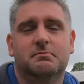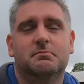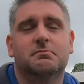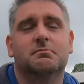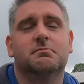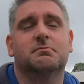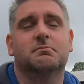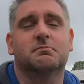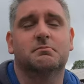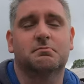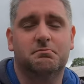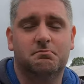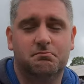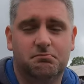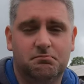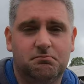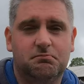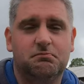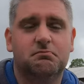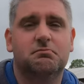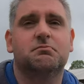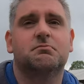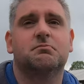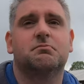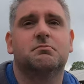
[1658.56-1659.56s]
Mm.
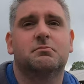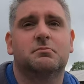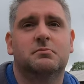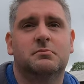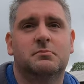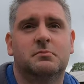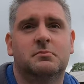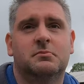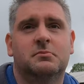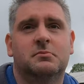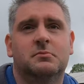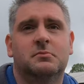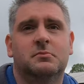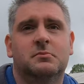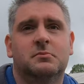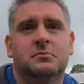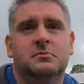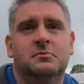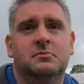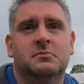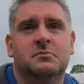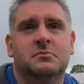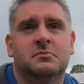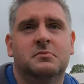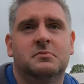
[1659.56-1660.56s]
That's the only thing I can
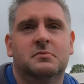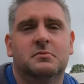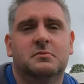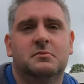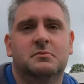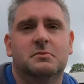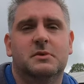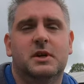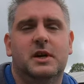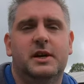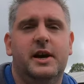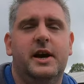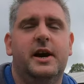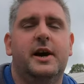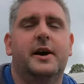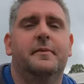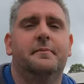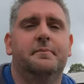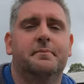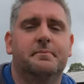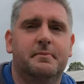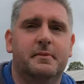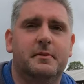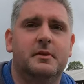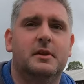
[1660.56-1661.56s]
think about. Yeah.
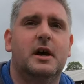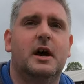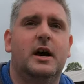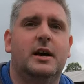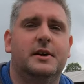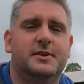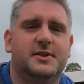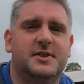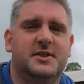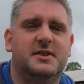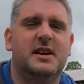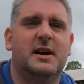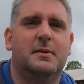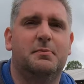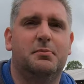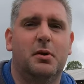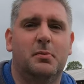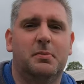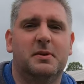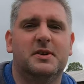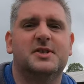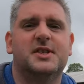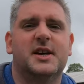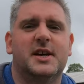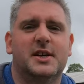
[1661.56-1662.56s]
I'd, I'd,
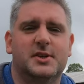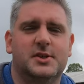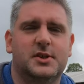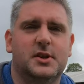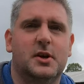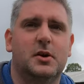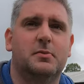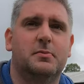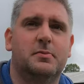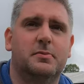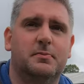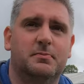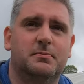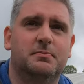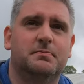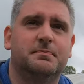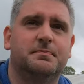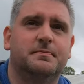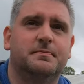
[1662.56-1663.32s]
probably say so. And then